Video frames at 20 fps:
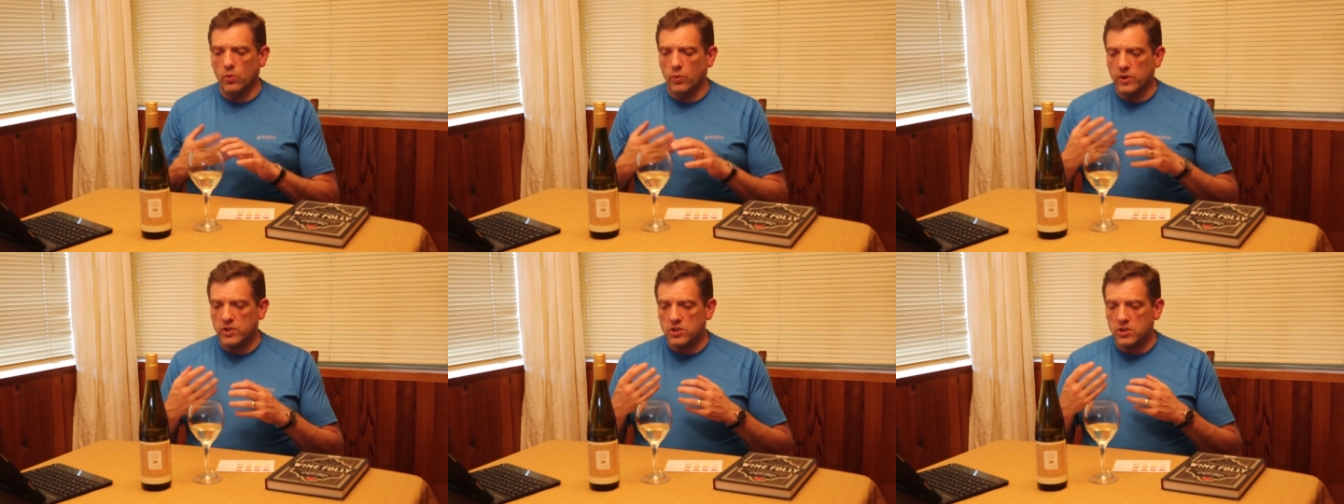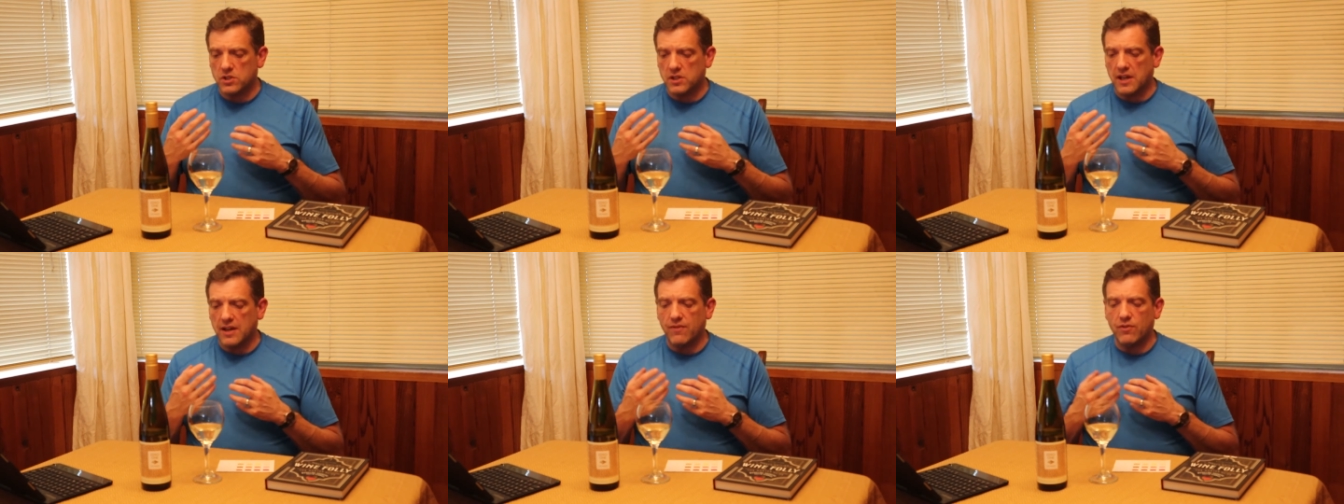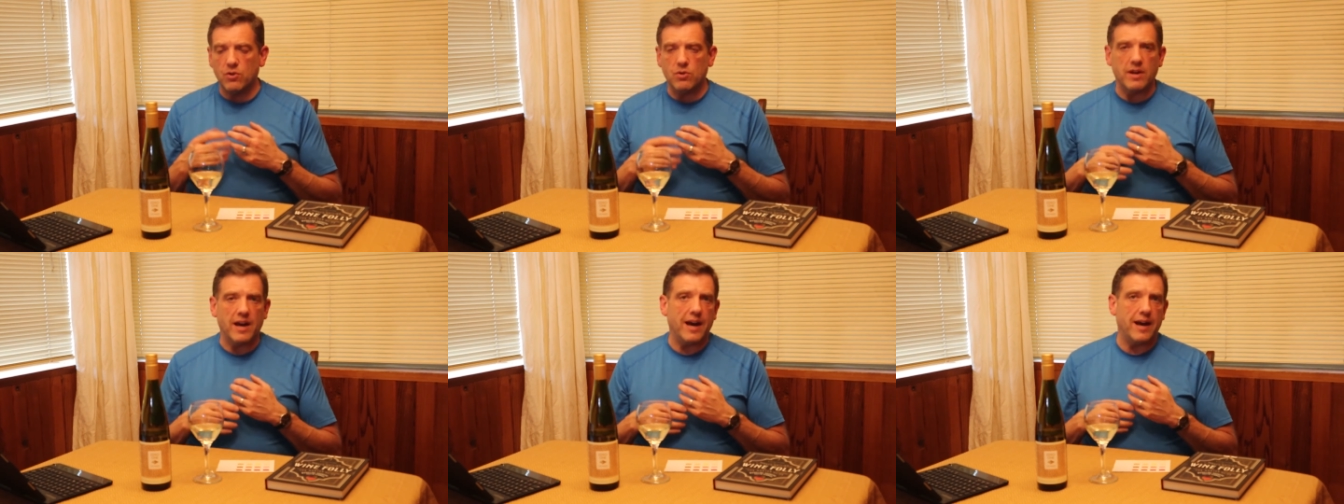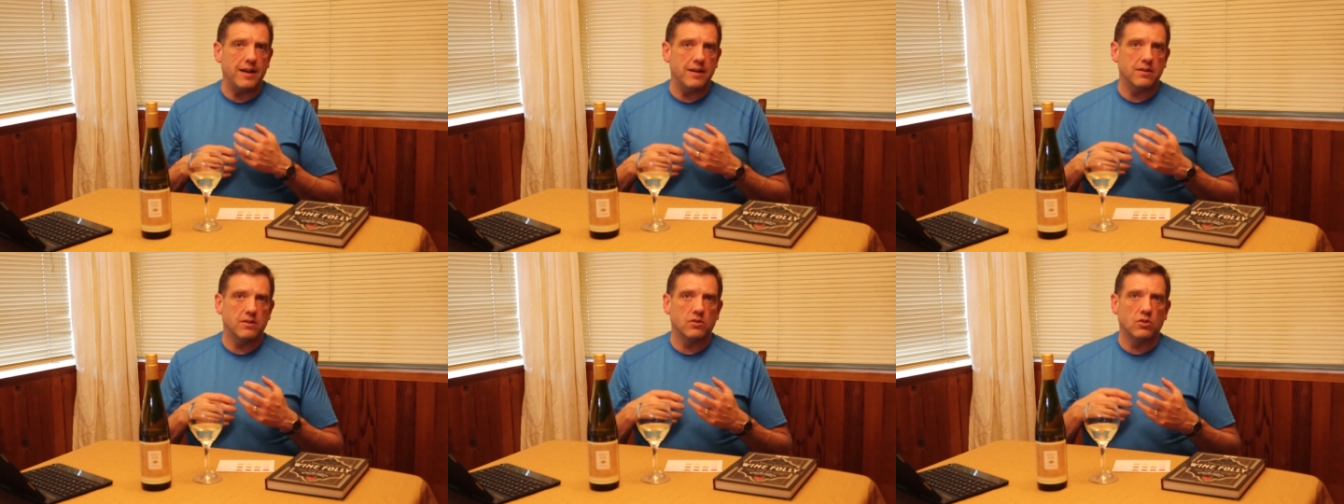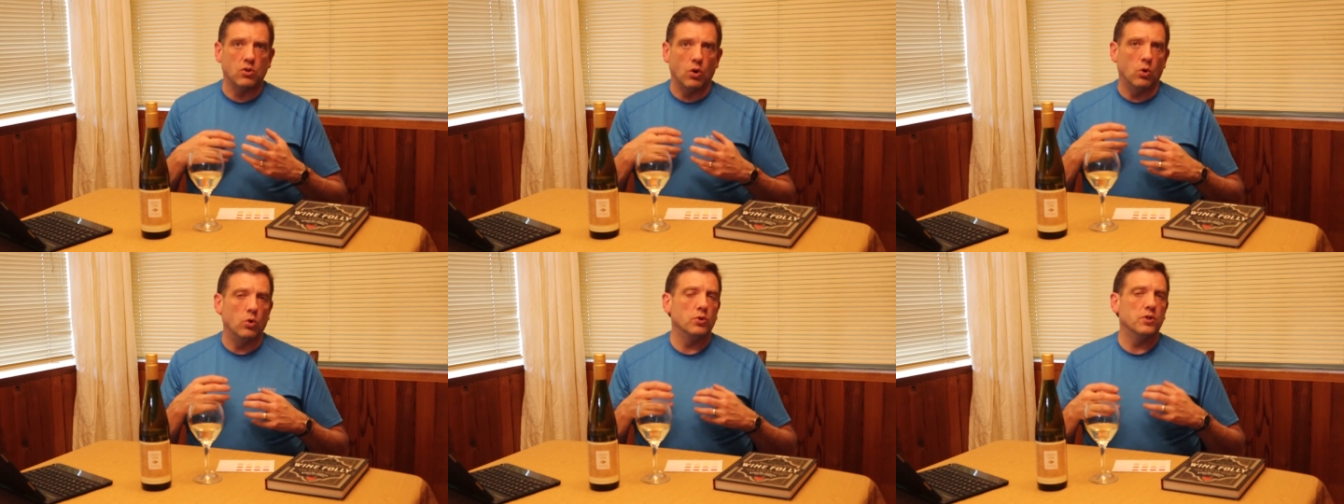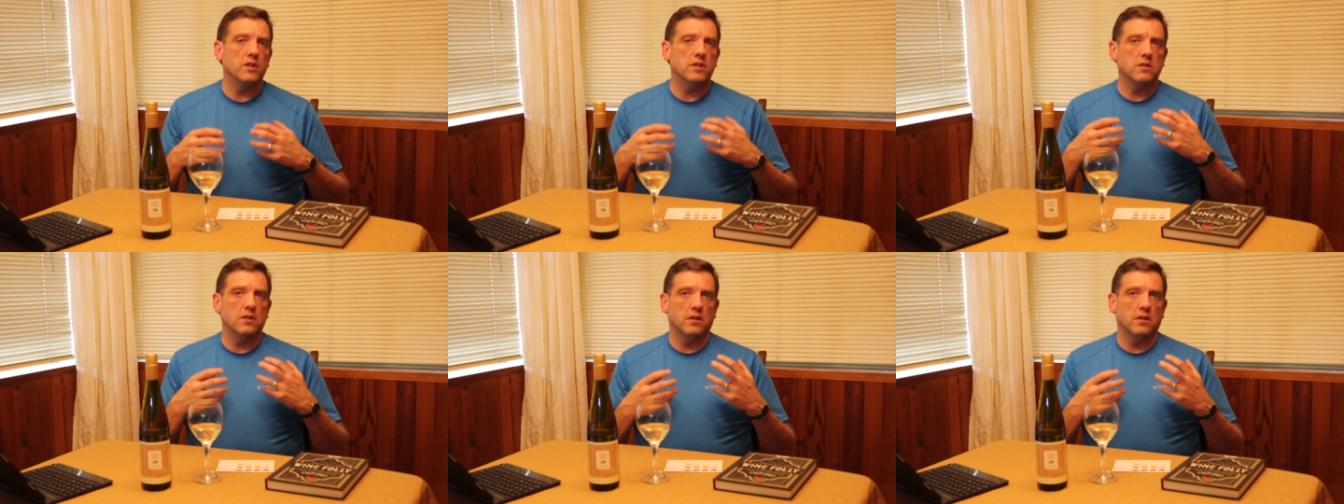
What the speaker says: which is give you that golden,